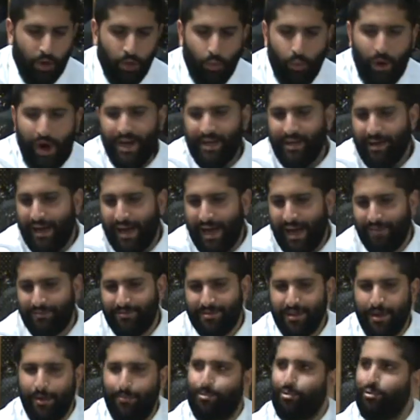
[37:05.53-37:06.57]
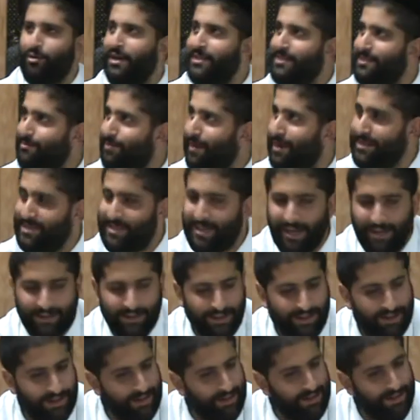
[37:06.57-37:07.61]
Why do I have to oppress my child?